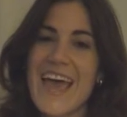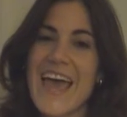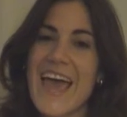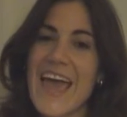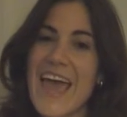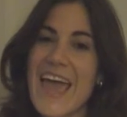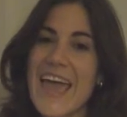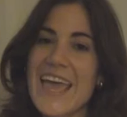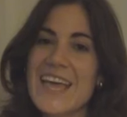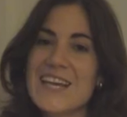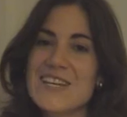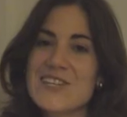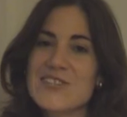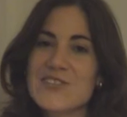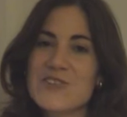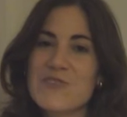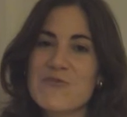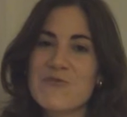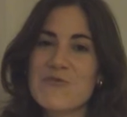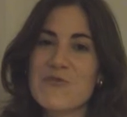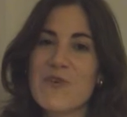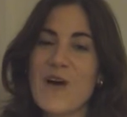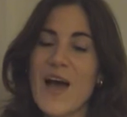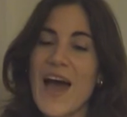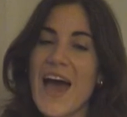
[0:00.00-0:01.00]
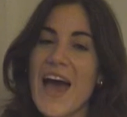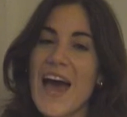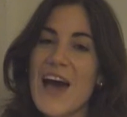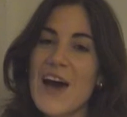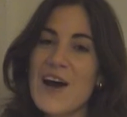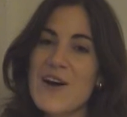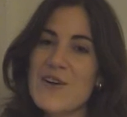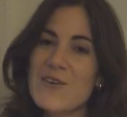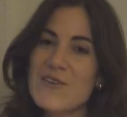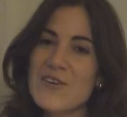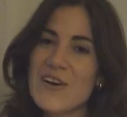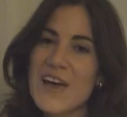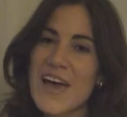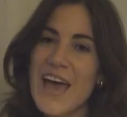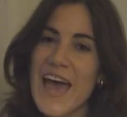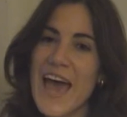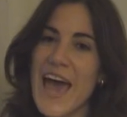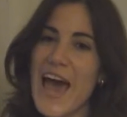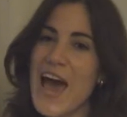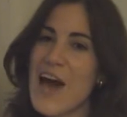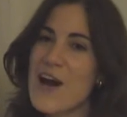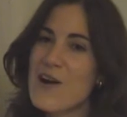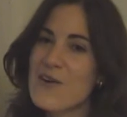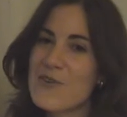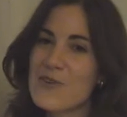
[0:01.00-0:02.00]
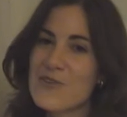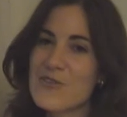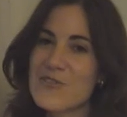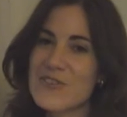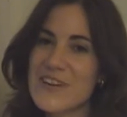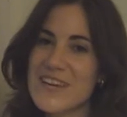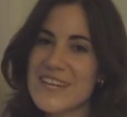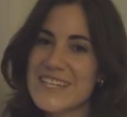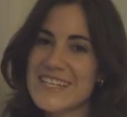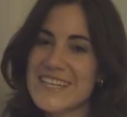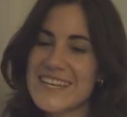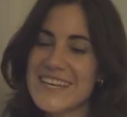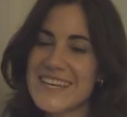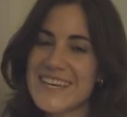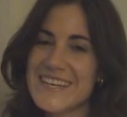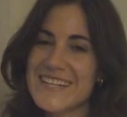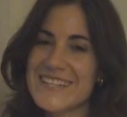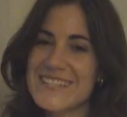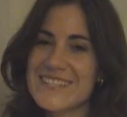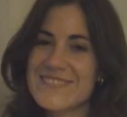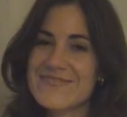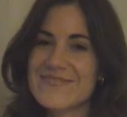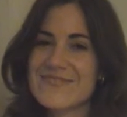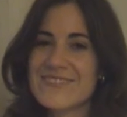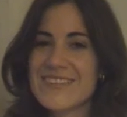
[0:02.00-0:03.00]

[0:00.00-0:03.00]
H for how you're eating it.